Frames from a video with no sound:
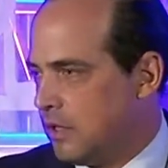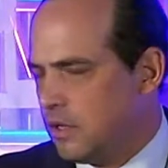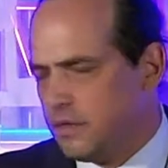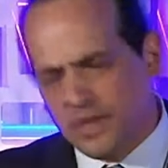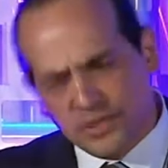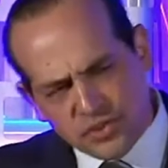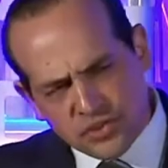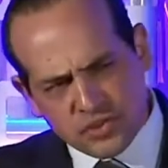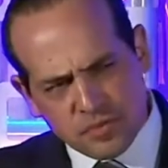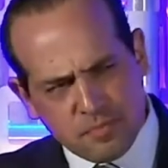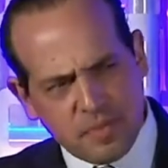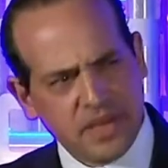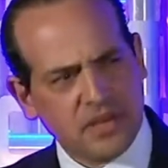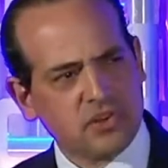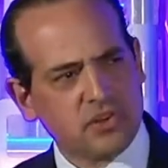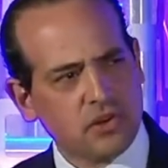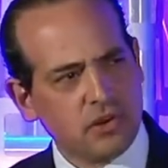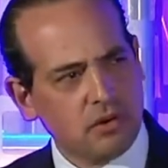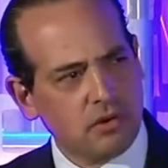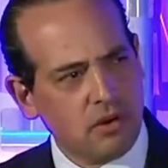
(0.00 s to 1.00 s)
This is a
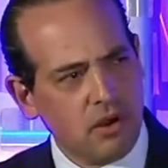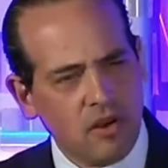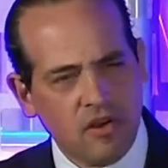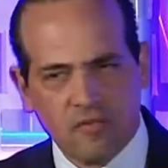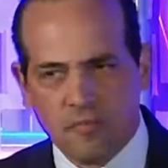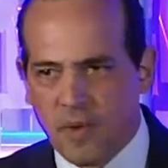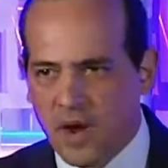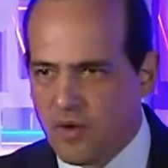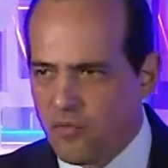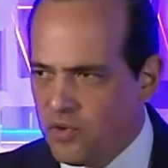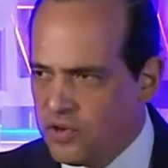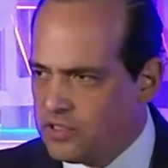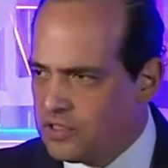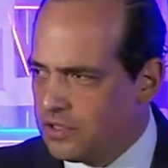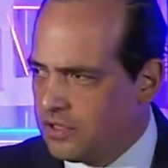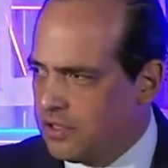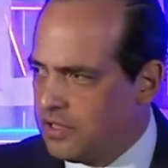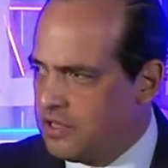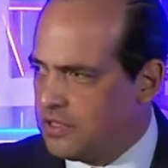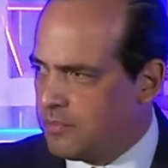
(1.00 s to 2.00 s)
picture of my
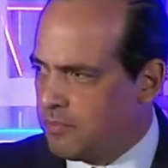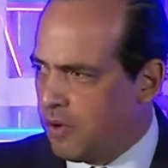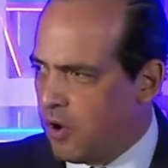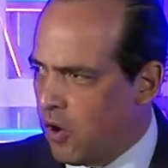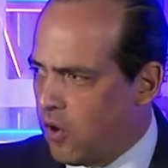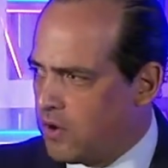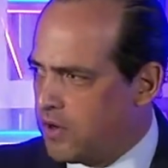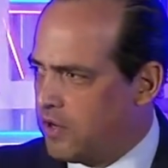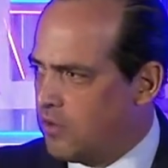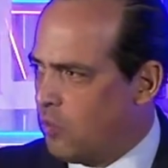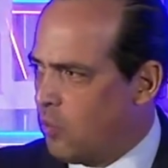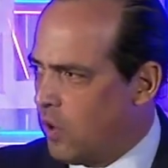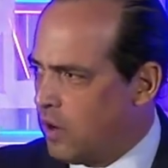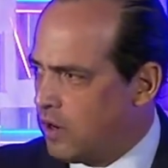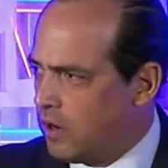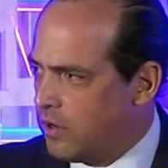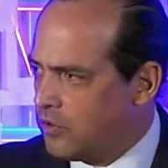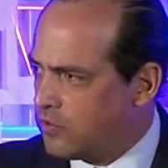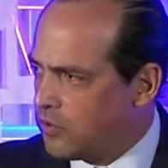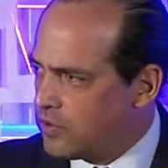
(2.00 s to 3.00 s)
recently departed
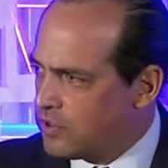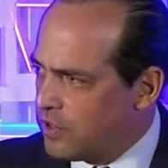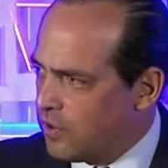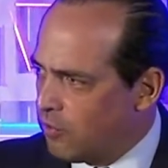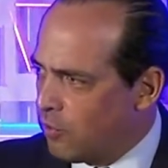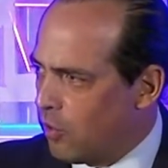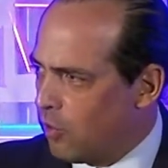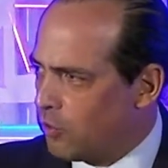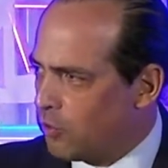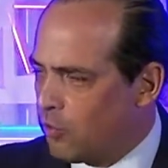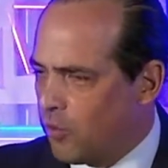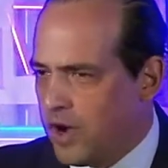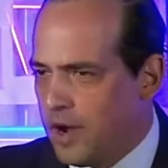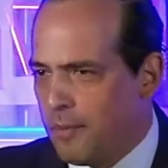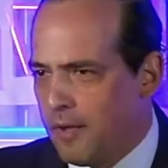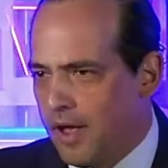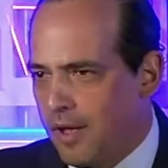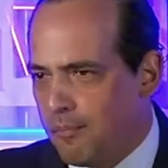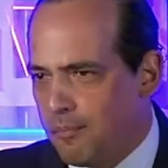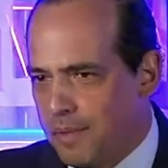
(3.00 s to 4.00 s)
100-year-old
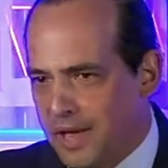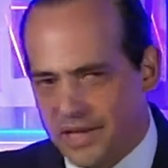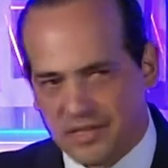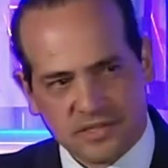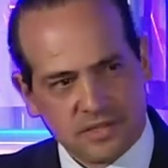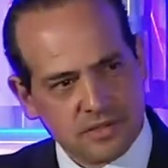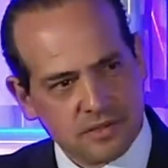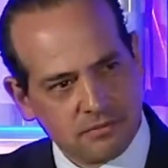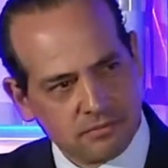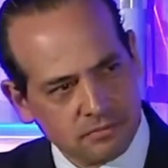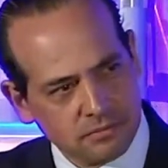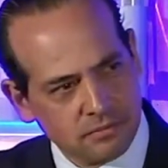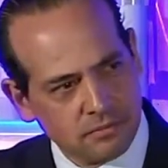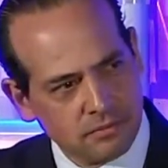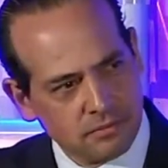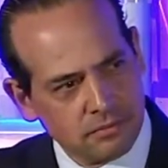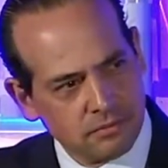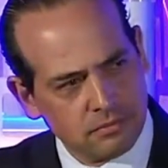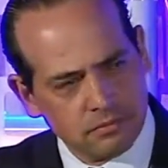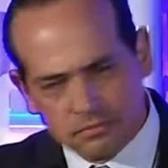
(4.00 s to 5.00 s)
Grandma Bess.
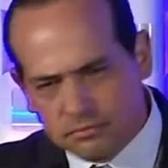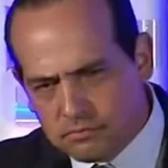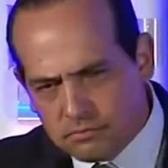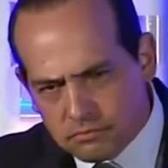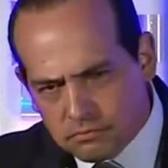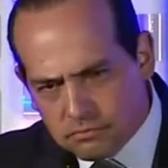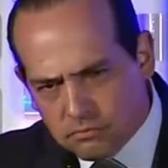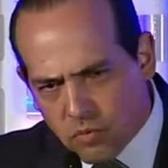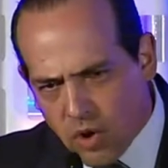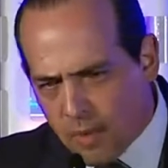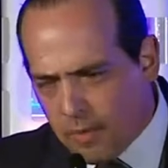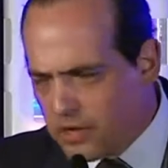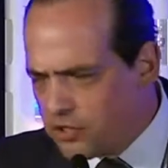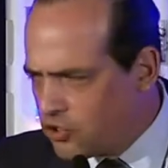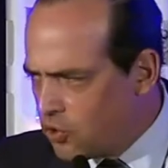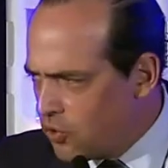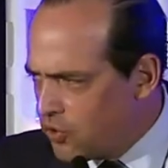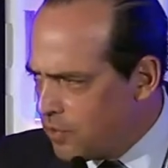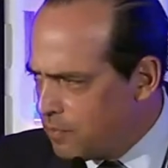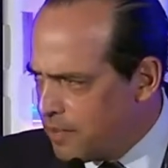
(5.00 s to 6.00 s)
Why am I
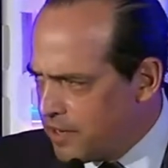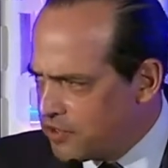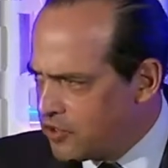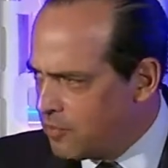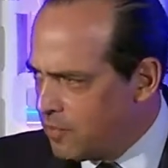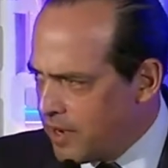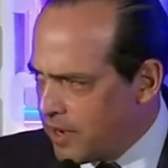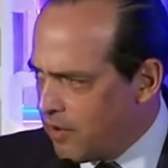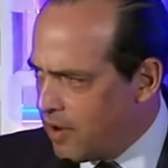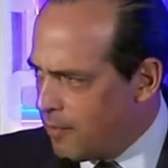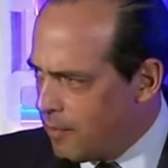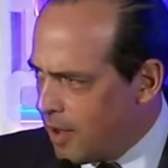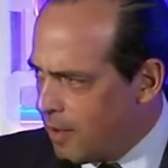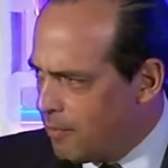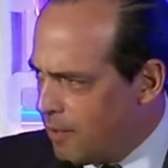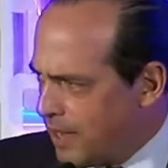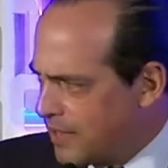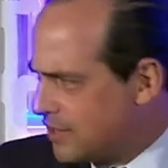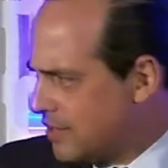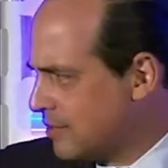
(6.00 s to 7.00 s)
showing you a picture of my Grandma
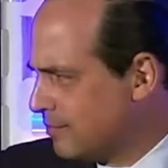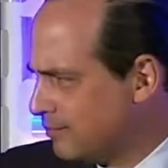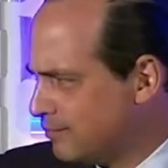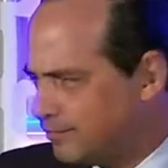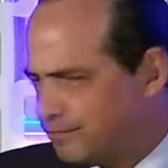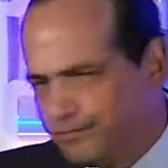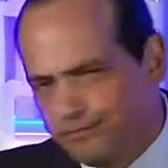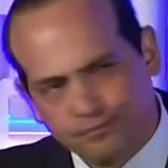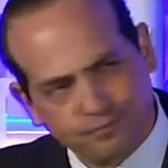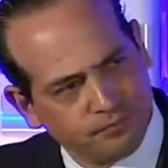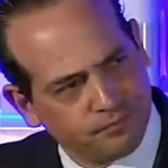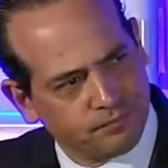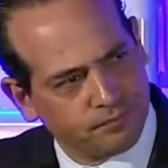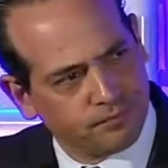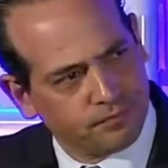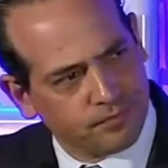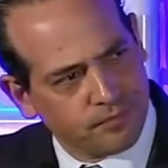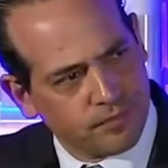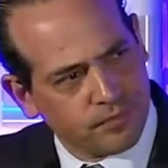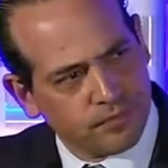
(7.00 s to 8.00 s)
Bess?
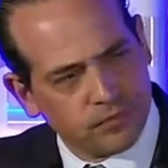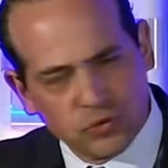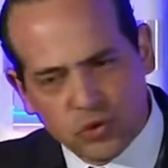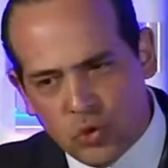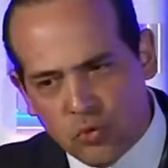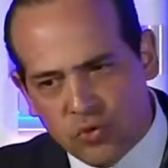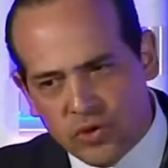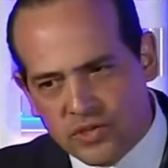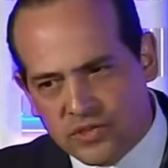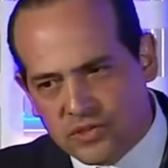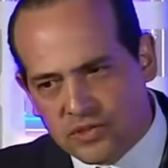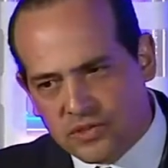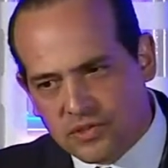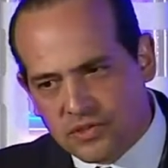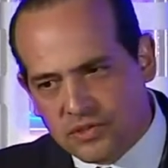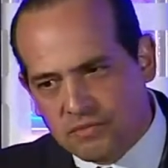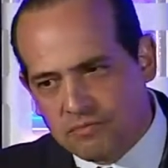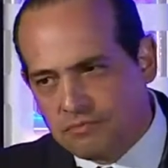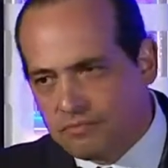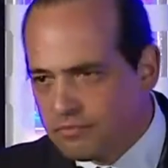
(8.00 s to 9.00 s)
Two
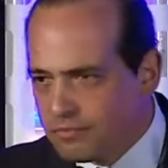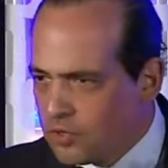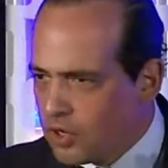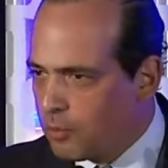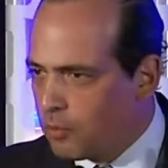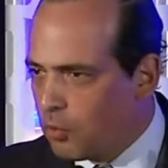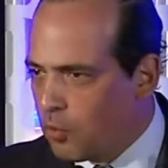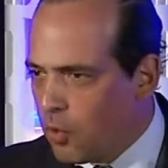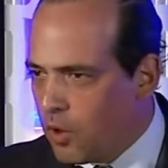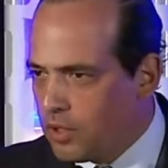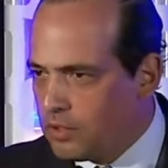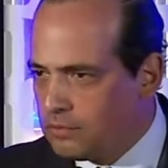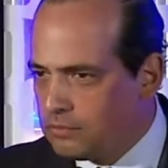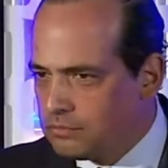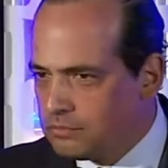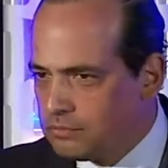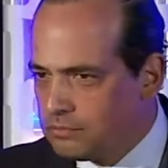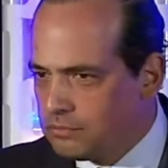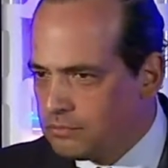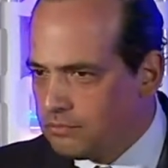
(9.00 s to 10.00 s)
reasons. Number one,
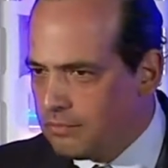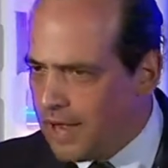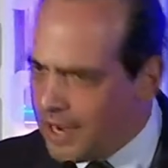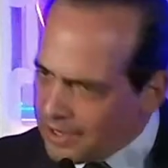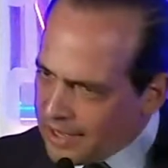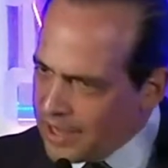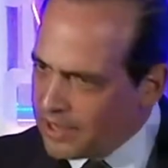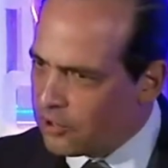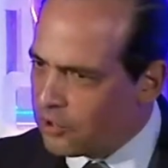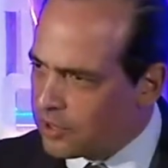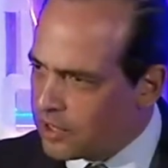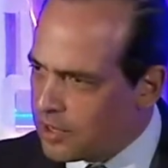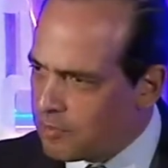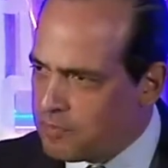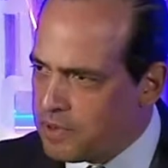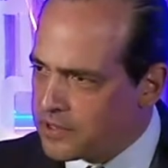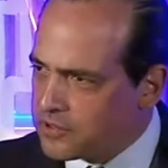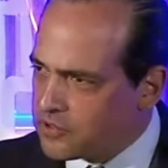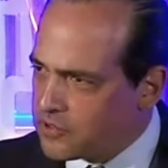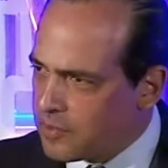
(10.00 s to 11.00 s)
I like looking at
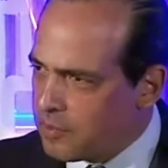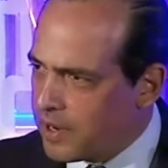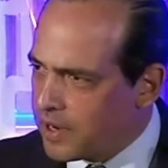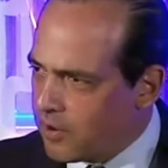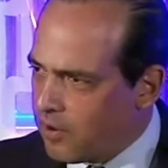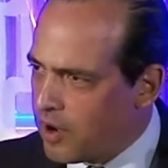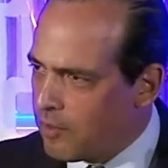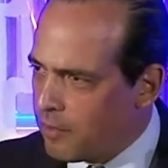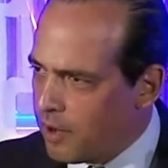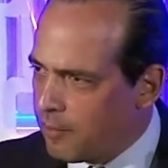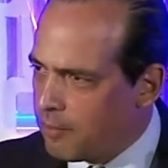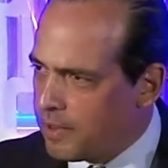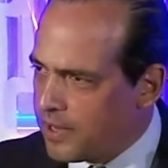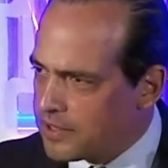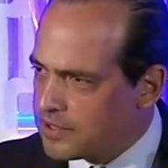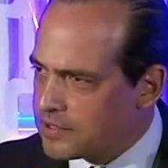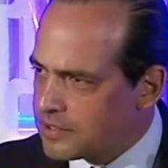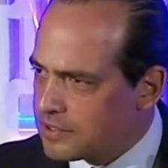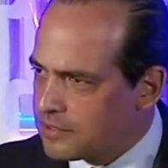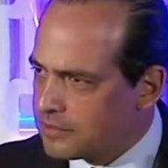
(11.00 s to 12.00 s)
pictures of my Grandma
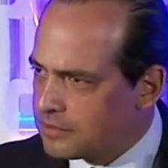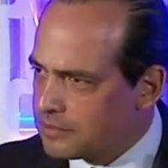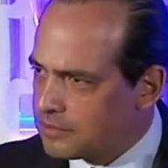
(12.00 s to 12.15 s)
Bess.